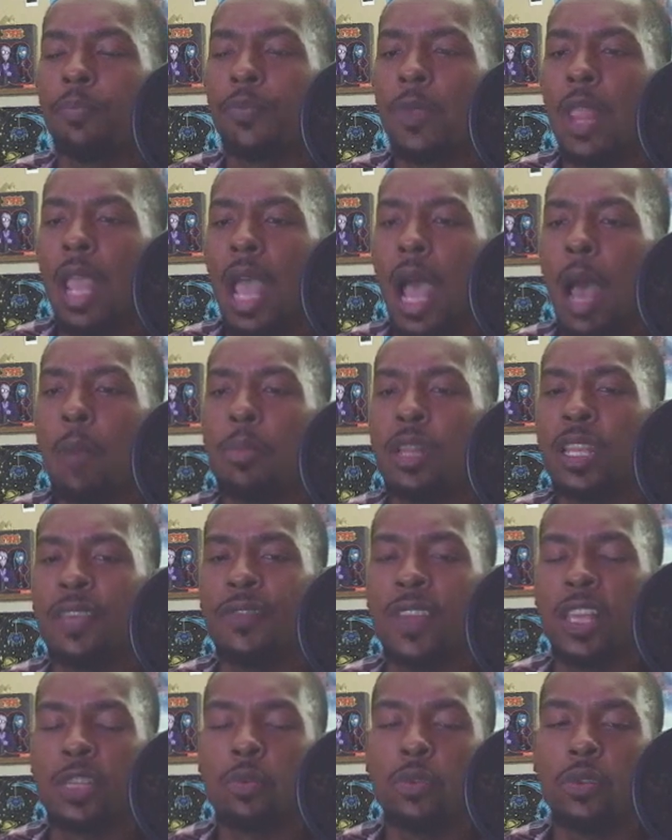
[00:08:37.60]
I believe
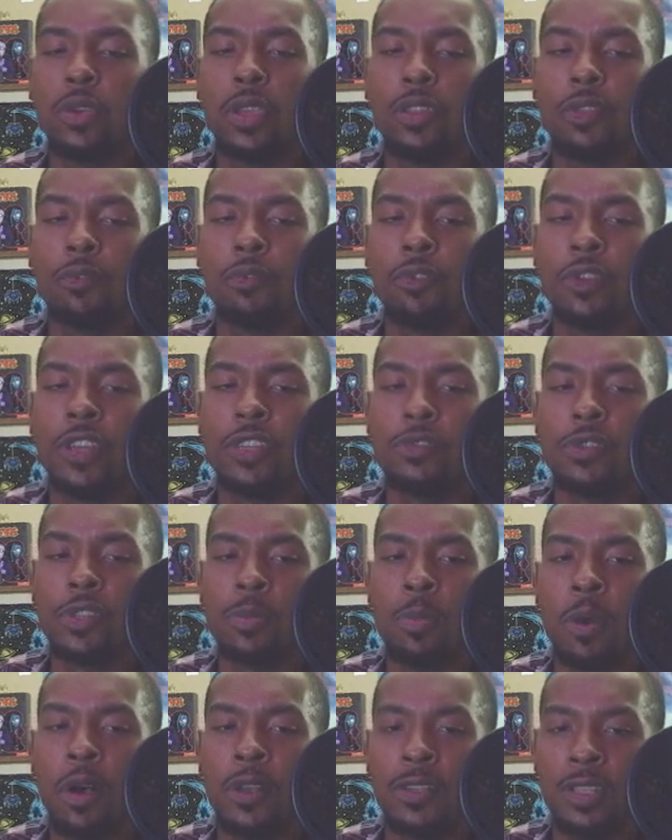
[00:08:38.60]
that's where you get the freeze
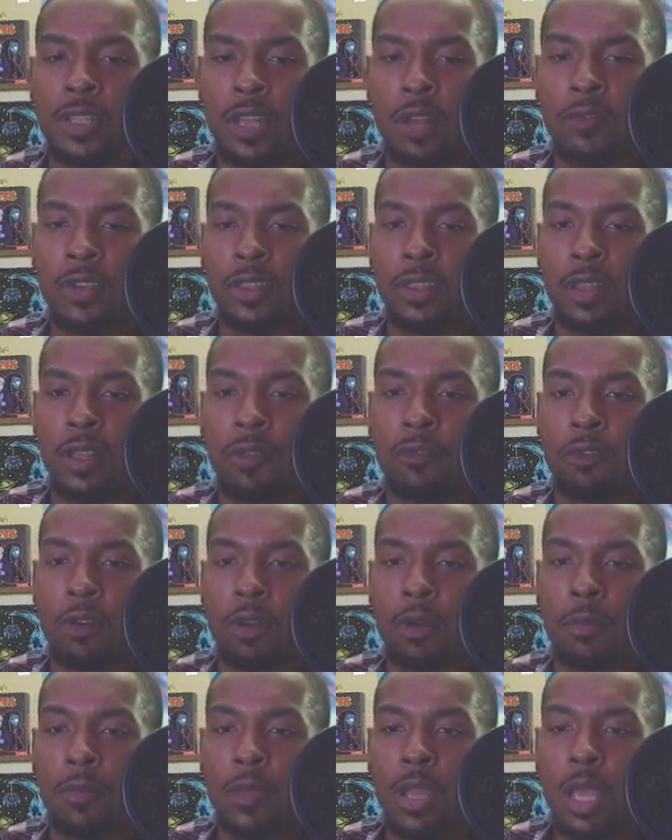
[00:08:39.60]
response and everything from.